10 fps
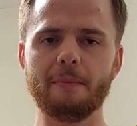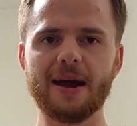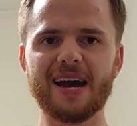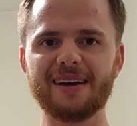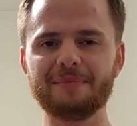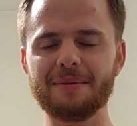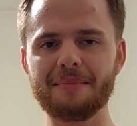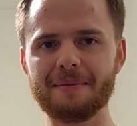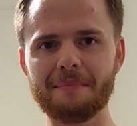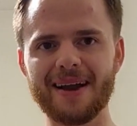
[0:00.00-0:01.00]
man,
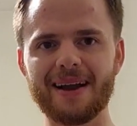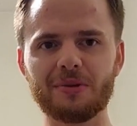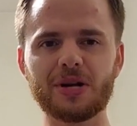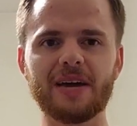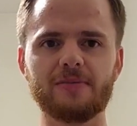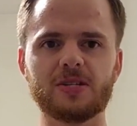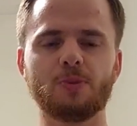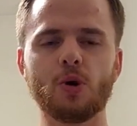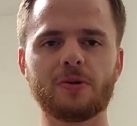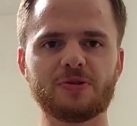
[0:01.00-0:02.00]
I'm going to give you a
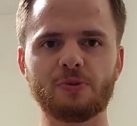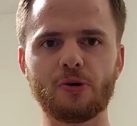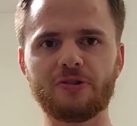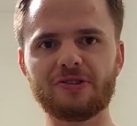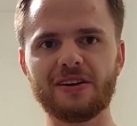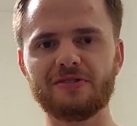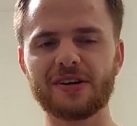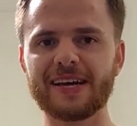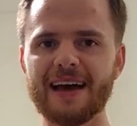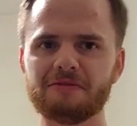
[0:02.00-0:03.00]
spoiler. If
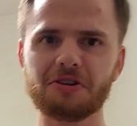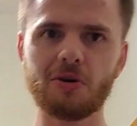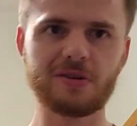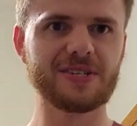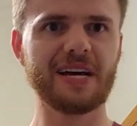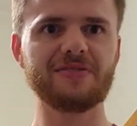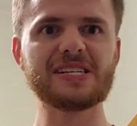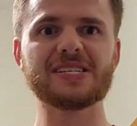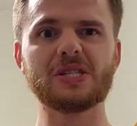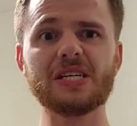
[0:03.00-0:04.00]
you haven't noticed yet,
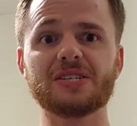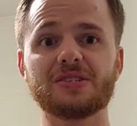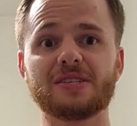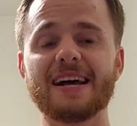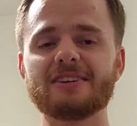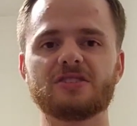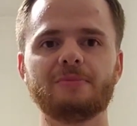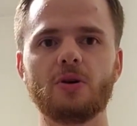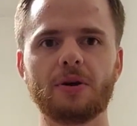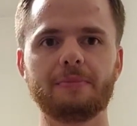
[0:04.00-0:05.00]
this is a
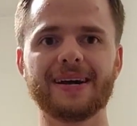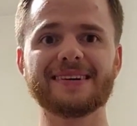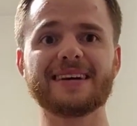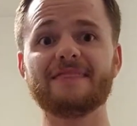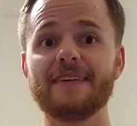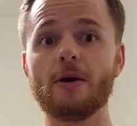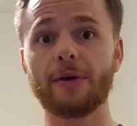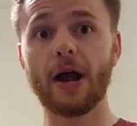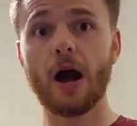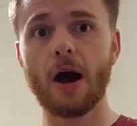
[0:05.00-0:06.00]
testimony because I
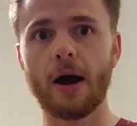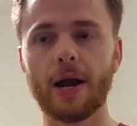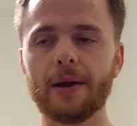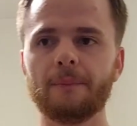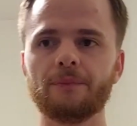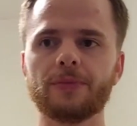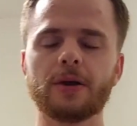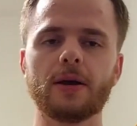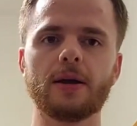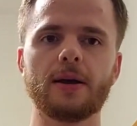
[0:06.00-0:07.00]
found God.
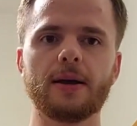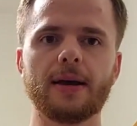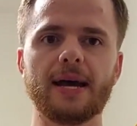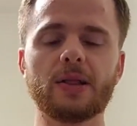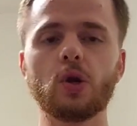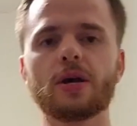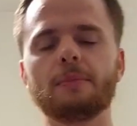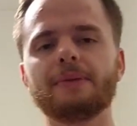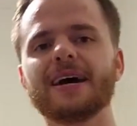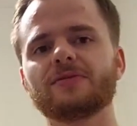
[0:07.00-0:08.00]
And
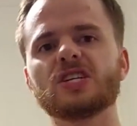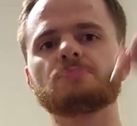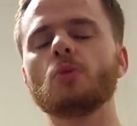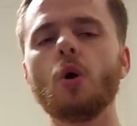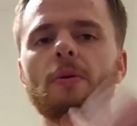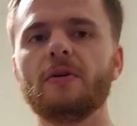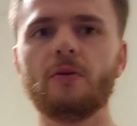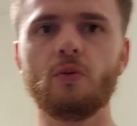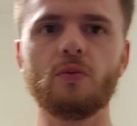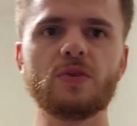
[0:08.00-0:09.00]
looking back, this moment
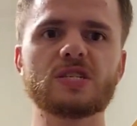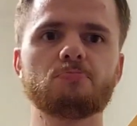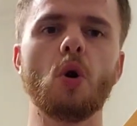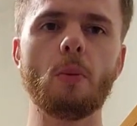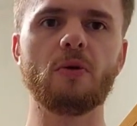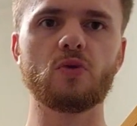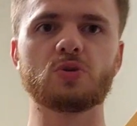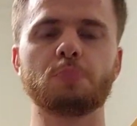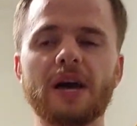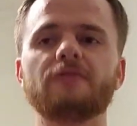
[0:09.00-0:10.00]

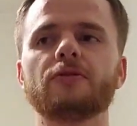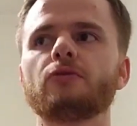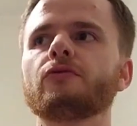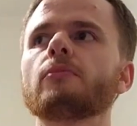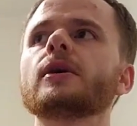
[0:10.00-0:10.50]
was pivotal for